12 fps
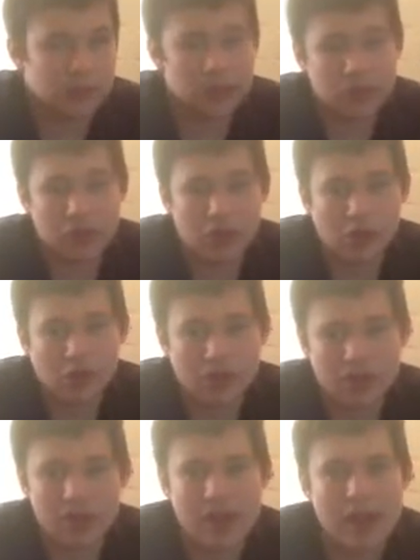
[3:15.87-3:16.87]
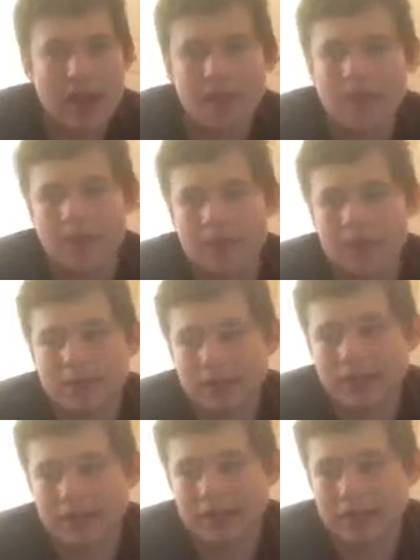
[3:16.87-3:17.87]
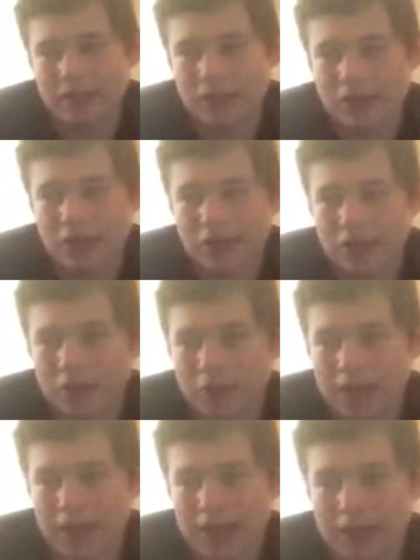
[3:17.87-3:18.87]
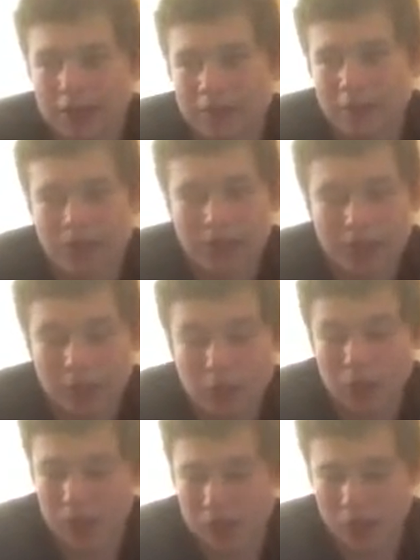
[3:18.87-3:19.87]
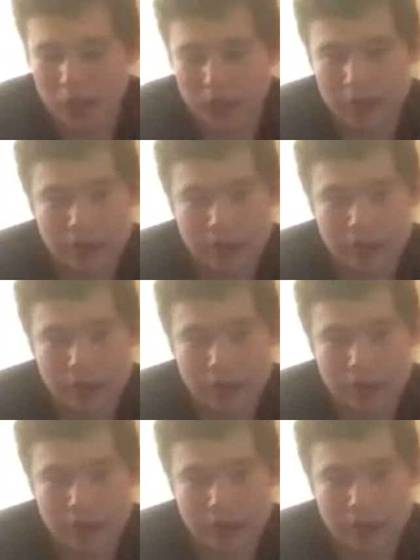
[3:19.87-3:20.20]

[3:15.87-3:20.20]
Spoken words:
with Star Wars, there was complaints, at the first. They're like, what is going